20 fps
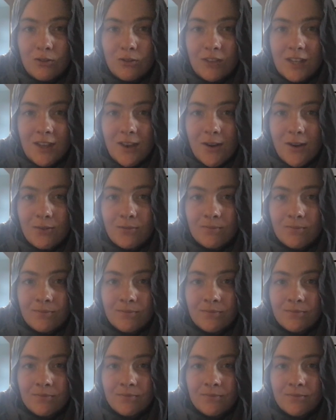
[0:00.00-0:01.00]
video.
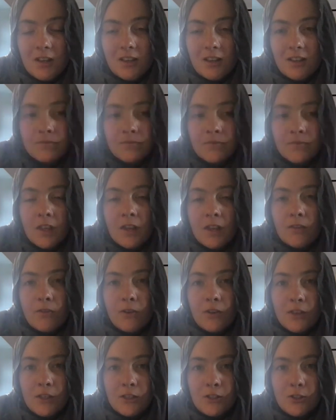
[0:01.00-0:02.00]

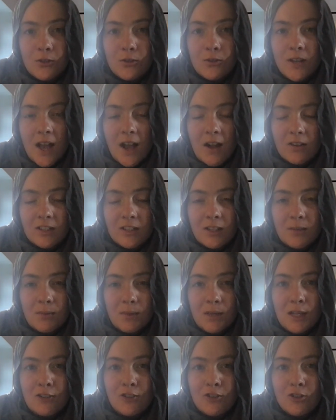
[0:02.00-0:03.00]
For the do now
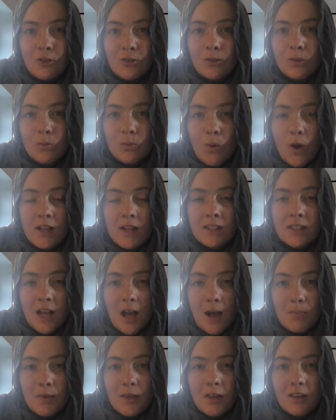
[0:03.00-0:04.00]
activity, choose one
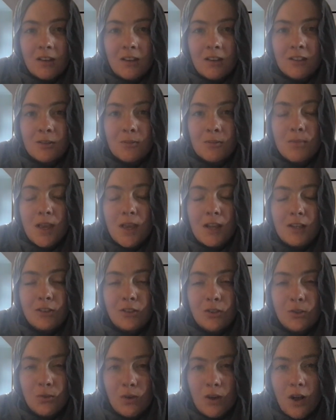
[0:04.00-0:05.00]
topic. Make
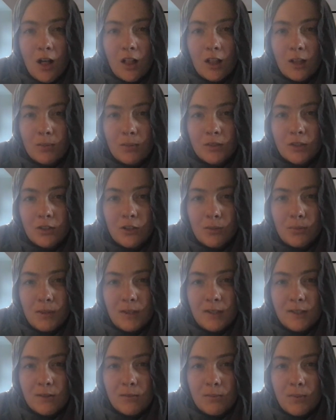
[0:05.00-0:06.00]
two columns on your
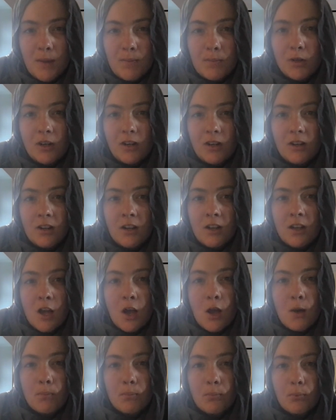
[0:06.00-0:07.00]
piece of paper.
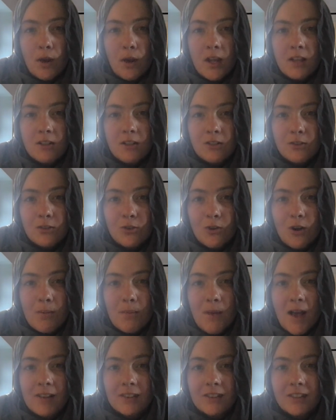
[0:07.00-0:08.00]
Brainstorm
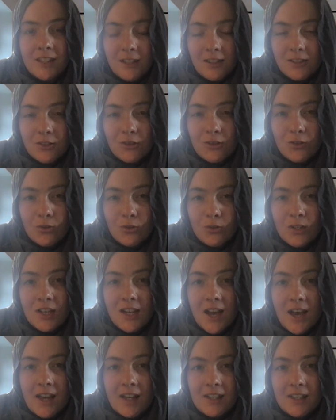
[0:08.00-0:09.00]
at least three
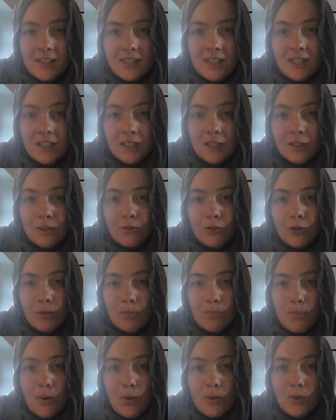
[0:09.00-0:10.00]
ideas for
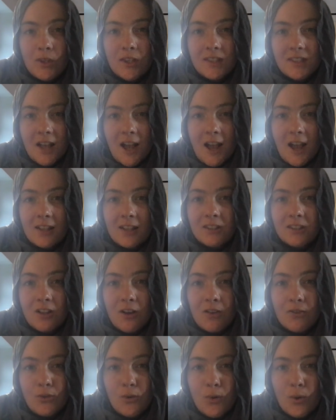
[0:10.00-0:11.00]
both sides
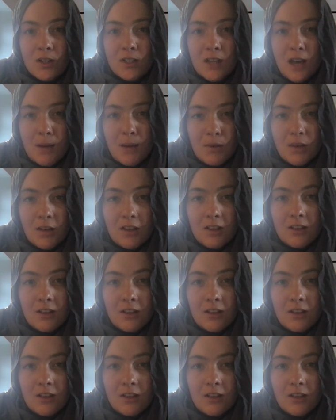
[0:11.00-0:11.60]
of your topic.